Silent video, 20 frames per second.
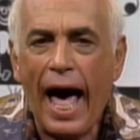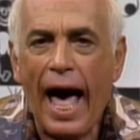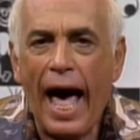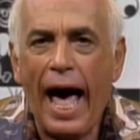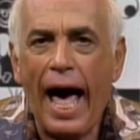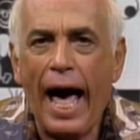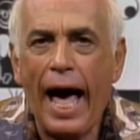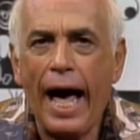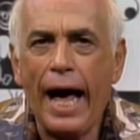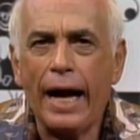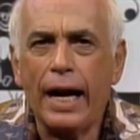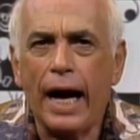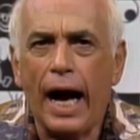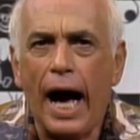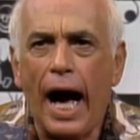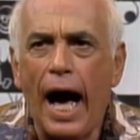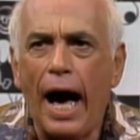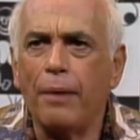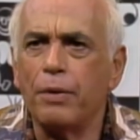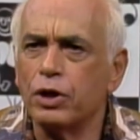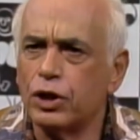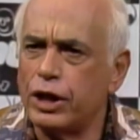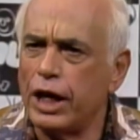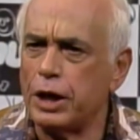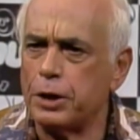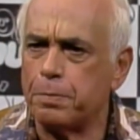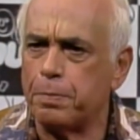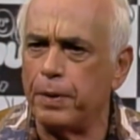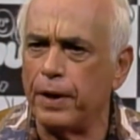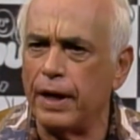And I was
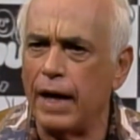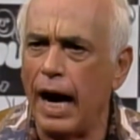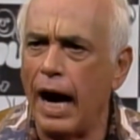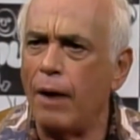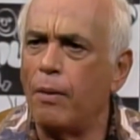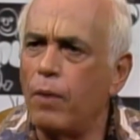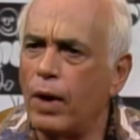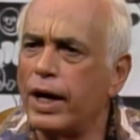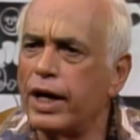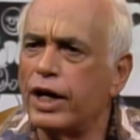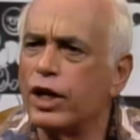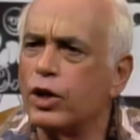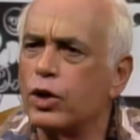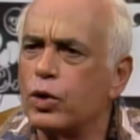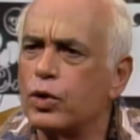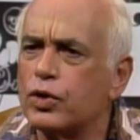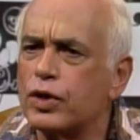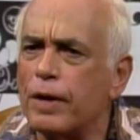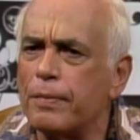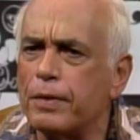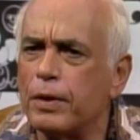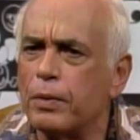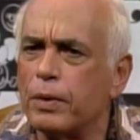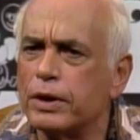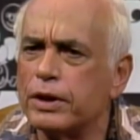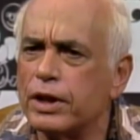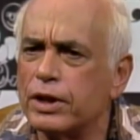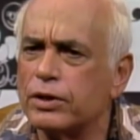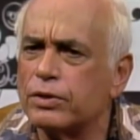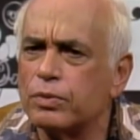desperate. I wanted to do something
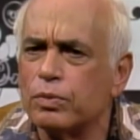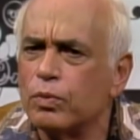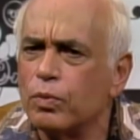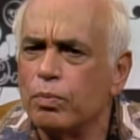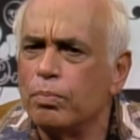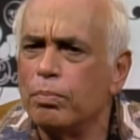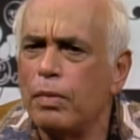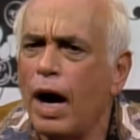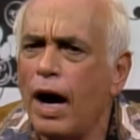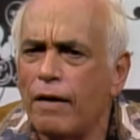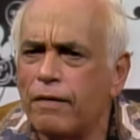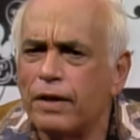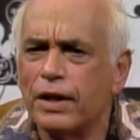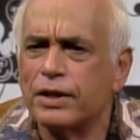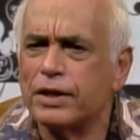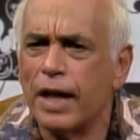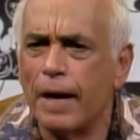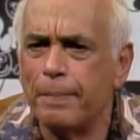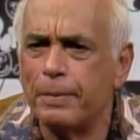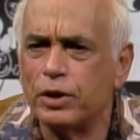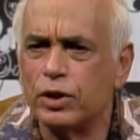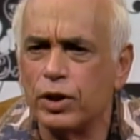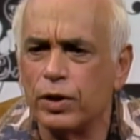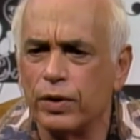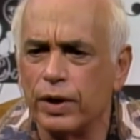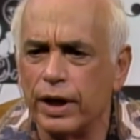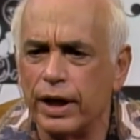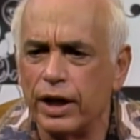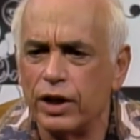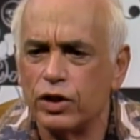with this marvelous
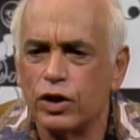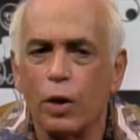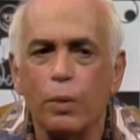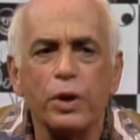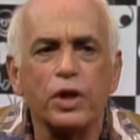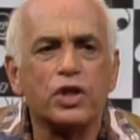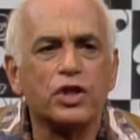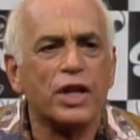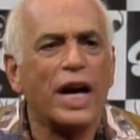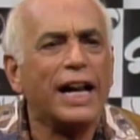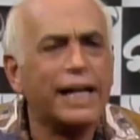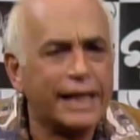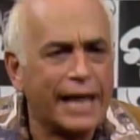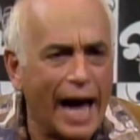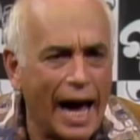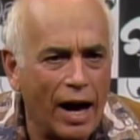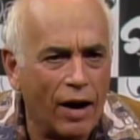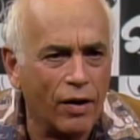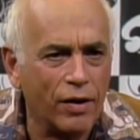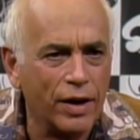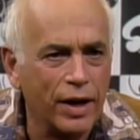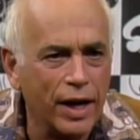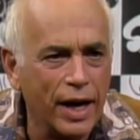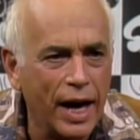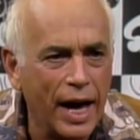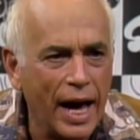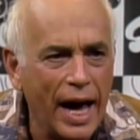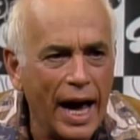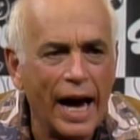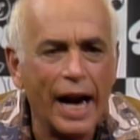opportunity. So we sat down,
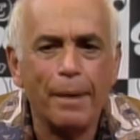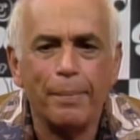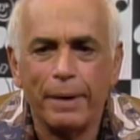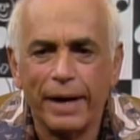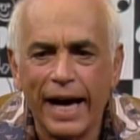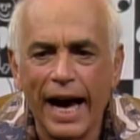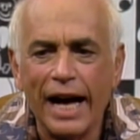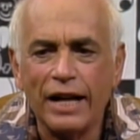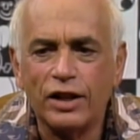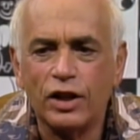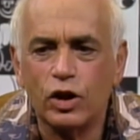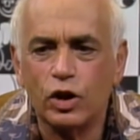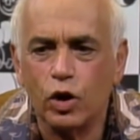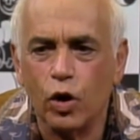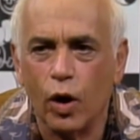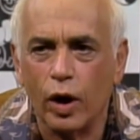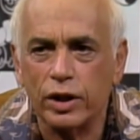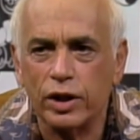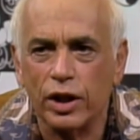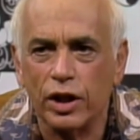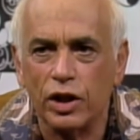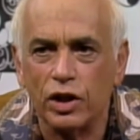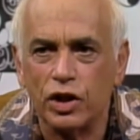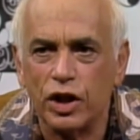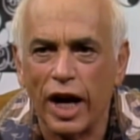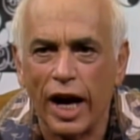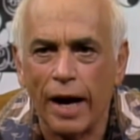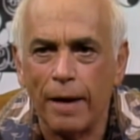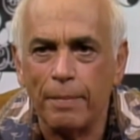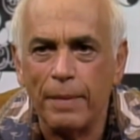and I began to talk to the
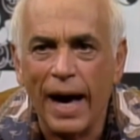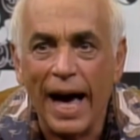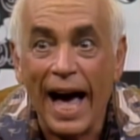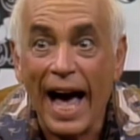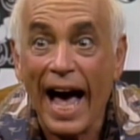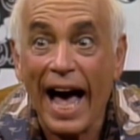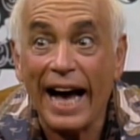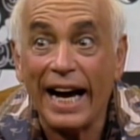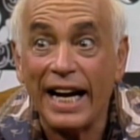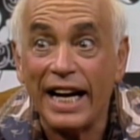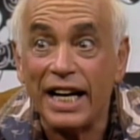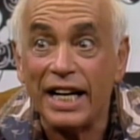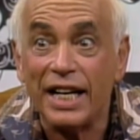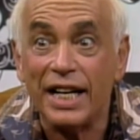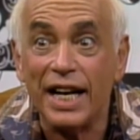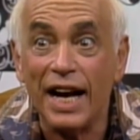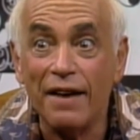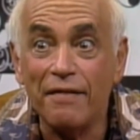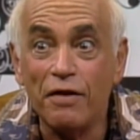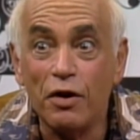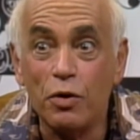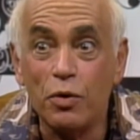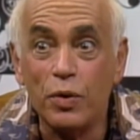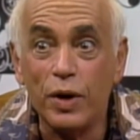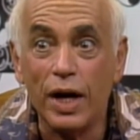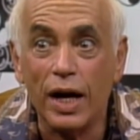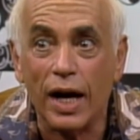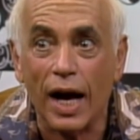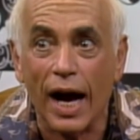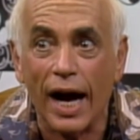champ, and he never
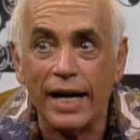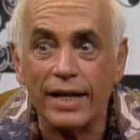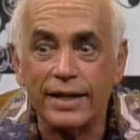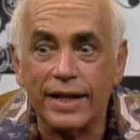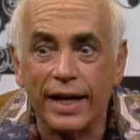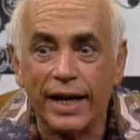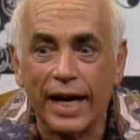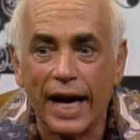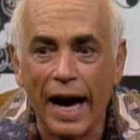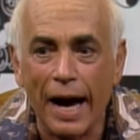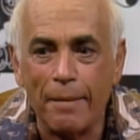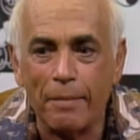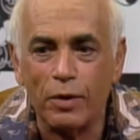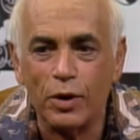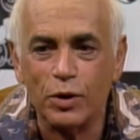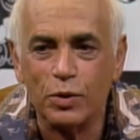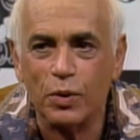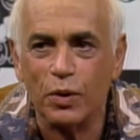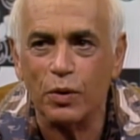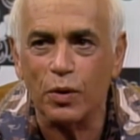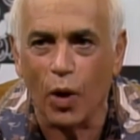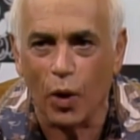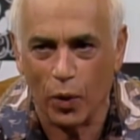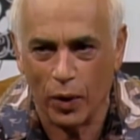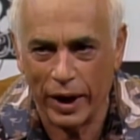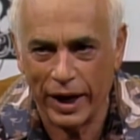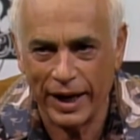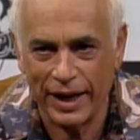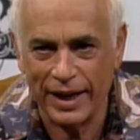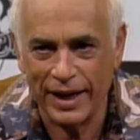realized the cameras were
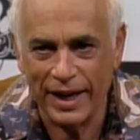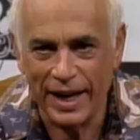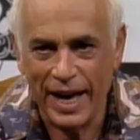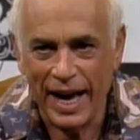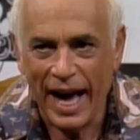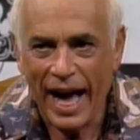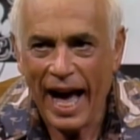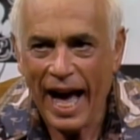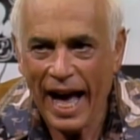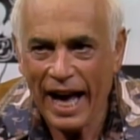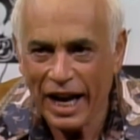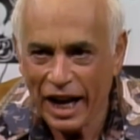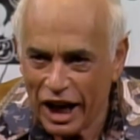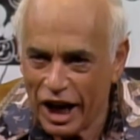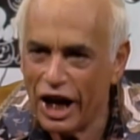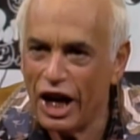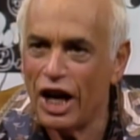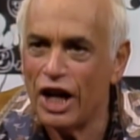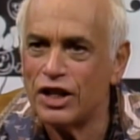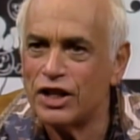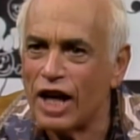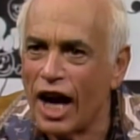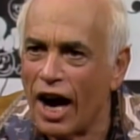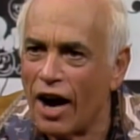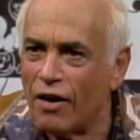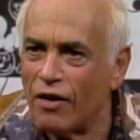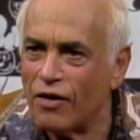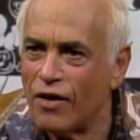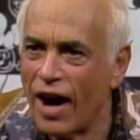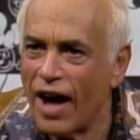rolling. And here's
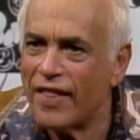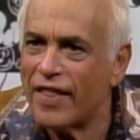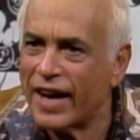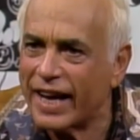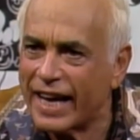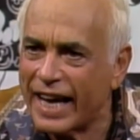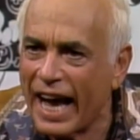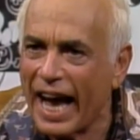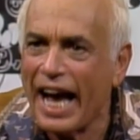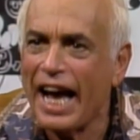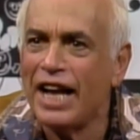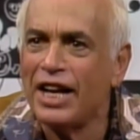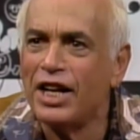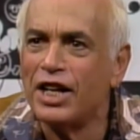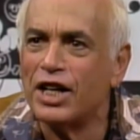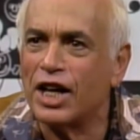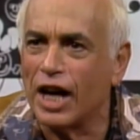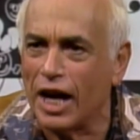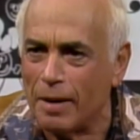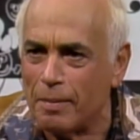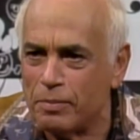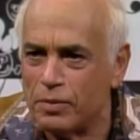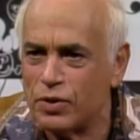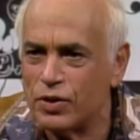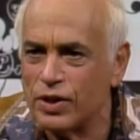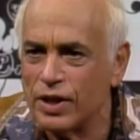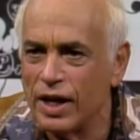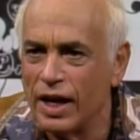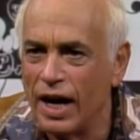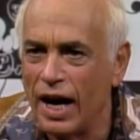a rather candid
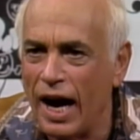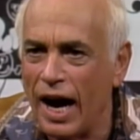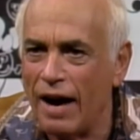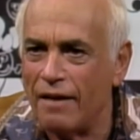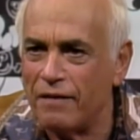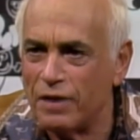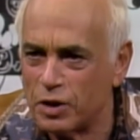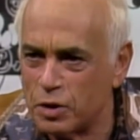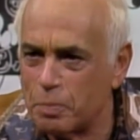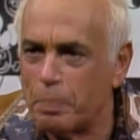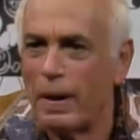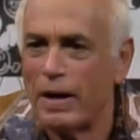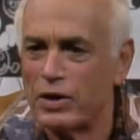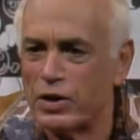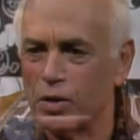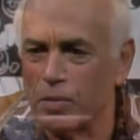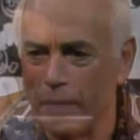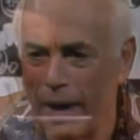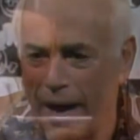glimpse of a special